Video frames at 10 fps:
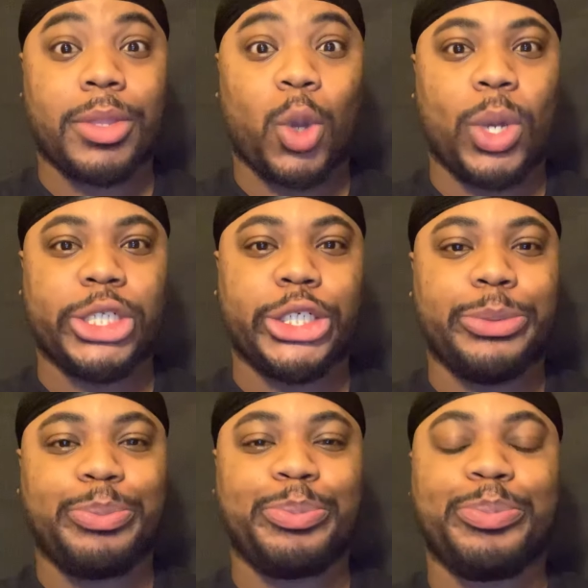Question?
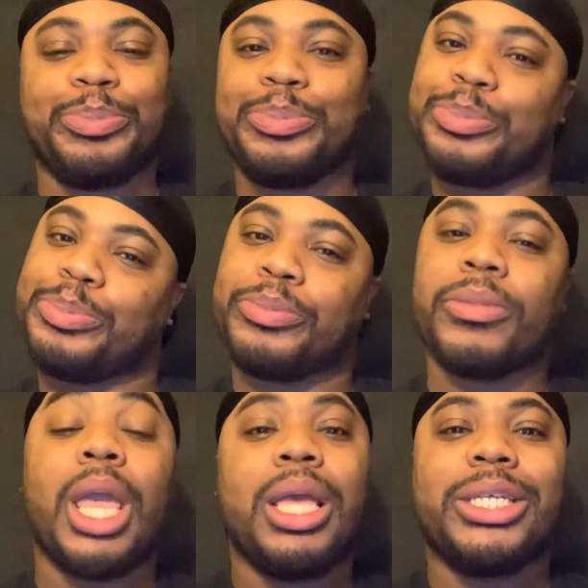
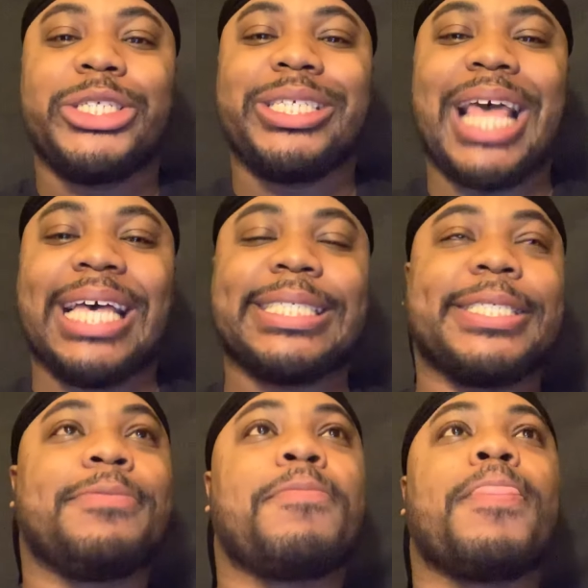Just
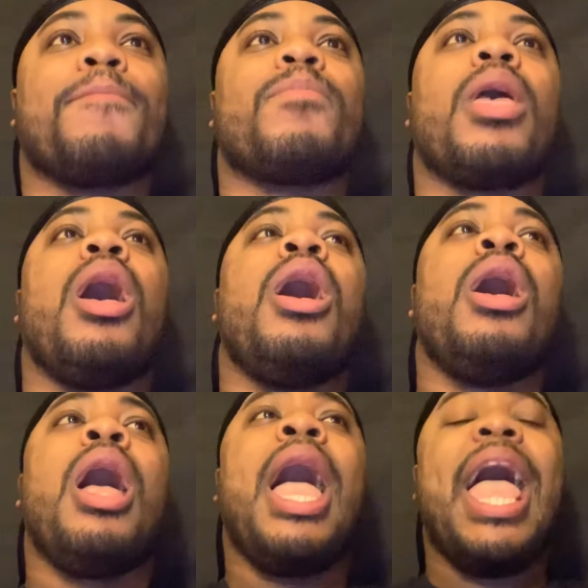asking.
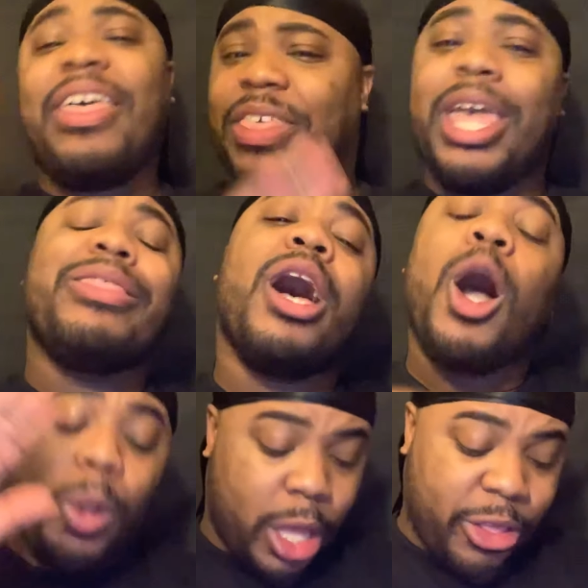And then the
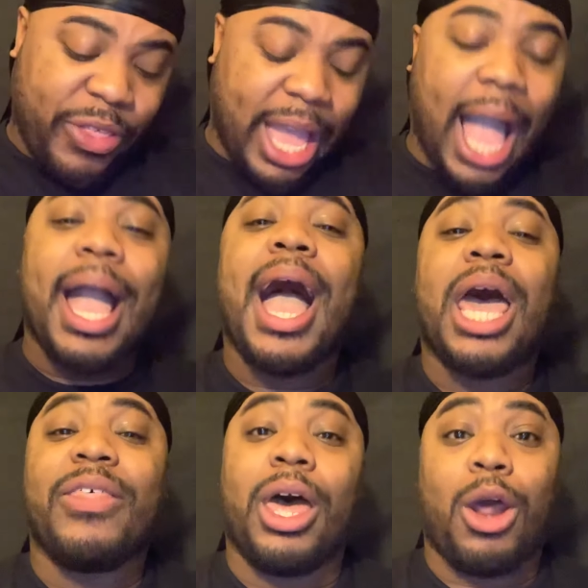only other thing I got
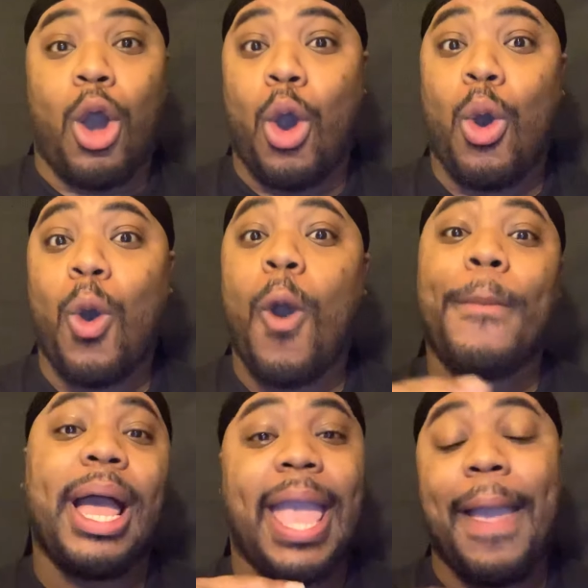out of that whole
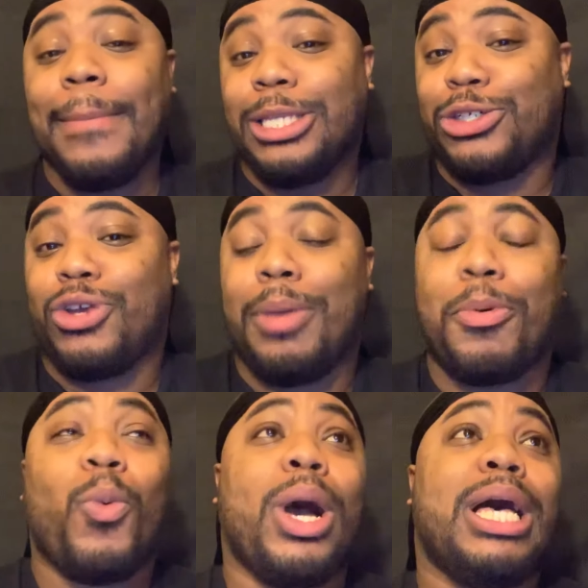Miami trip
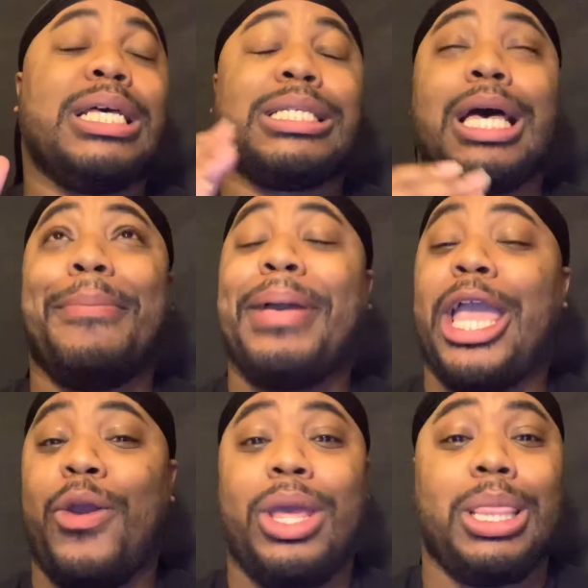was
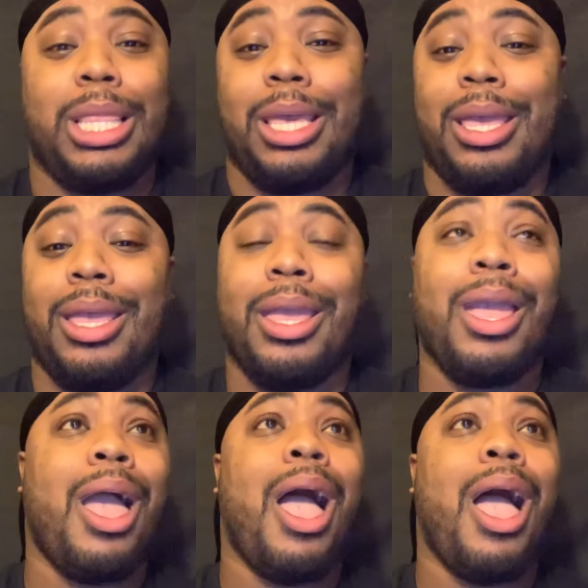apparently